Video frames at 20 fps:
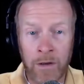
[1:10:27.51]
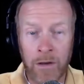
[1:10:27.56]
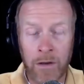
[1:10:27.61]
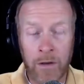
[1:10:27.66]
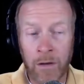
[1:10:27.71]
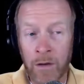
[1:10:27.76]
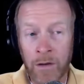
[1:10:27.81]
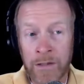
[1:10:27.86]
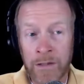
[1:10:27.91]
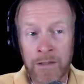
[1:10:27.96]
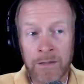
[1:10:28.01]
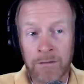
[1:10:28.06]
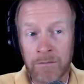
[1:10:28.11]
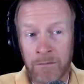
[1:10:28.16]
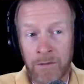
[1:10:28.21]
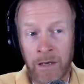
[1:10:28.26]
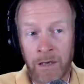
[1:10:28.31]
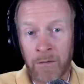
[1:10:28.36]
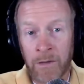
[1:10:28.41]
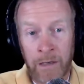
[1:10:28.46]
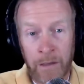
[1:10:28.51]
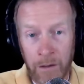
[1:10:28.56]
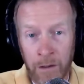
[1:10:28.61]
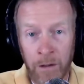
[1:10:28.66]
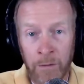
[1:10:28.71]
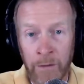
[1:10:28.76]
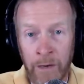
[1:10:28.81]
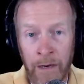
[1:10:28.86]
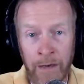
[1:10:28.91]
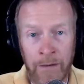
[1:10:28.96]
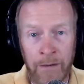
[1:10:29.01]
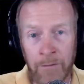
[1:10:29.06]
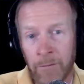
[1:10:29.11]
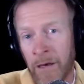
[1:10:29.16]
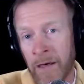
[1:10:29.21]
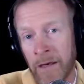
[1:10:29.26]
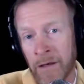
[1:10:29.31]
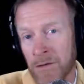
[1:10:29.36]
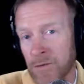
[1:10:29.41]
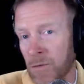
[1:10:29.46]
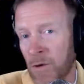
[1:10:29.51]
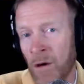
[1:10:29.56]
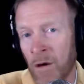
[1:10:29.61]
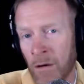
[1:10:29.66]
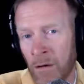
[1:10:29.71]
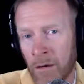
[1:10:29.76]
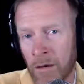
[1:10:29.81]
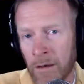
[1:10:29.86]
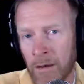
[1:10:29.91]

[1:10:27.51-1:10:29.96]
or just downright correct and mine is wrong,